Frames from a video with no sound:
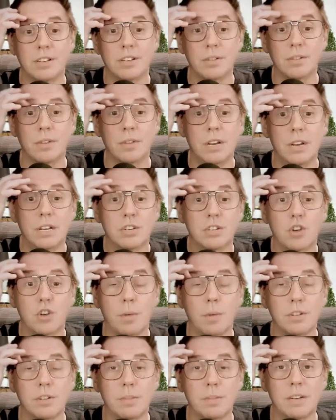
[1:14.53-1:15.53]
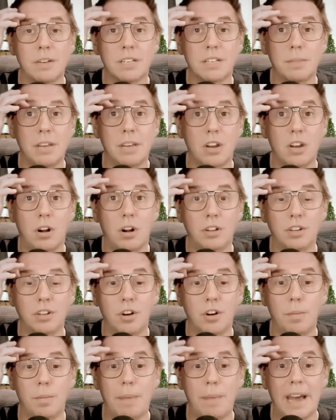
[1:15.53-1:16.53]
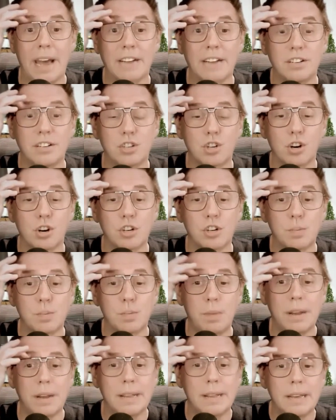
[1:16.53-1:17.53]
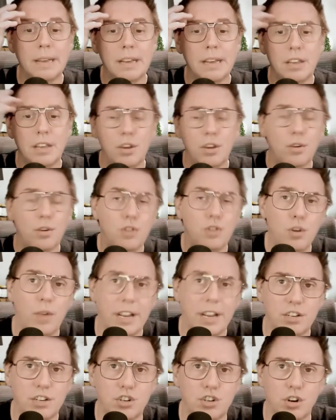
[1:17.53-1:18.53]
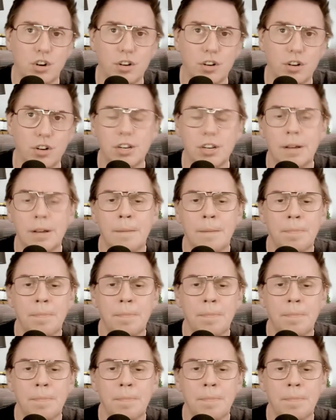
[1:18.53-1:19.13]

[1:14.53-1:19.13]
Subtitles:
So Scorpios are basically being called to go back to church, but your new age church.